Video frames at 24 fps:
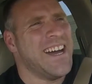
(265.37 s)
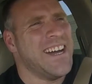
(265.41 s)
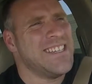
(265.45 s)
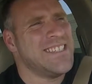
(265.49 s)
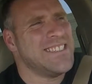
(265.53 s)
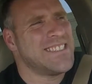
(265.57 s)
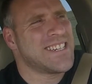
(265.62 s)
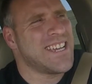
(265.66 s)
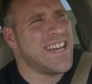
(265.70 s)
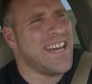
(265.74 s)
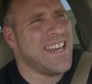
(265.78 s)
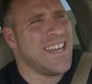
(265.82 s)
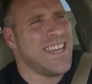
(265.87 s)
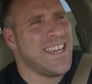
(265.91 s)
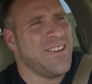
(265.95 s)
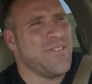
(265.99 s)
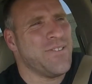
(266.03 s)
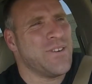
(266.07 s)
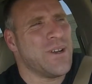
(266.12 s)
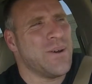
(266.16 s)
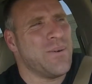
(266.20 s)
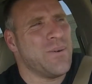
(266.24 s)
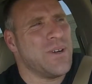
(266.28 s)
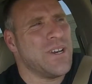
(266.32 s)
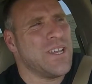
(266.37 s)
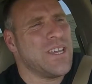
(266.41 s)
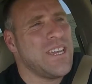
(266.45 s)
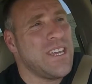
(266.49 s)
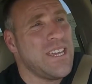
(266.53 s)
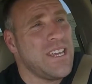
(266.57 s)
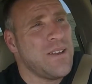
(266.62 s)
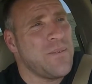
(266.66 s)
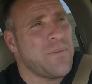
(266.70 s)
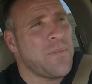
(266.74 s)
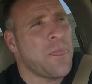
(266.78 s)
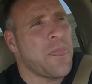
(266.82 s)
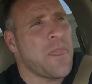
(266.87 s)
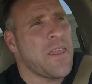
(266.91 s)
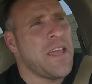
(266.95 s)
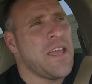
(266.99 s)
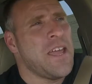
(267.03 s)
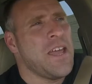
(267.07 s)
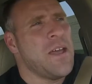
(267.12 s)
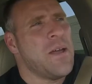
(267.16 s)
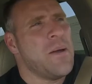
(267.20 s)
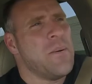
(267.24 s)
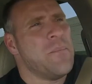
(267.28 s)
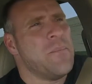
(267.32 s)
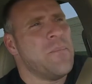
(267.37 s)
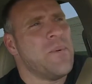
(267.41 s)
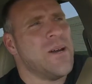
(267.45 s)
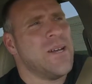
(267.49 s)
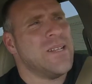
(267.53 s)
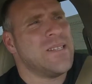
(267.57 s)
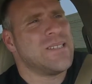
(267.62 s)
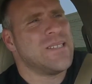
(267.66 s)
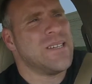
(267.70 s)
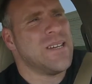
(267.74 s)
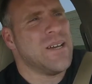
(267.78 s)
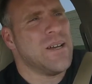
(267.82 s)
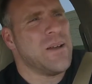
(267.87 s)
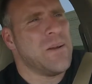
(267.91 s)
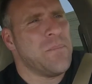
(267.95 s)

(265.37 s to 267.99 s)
Just kind of eat what I want to eat. But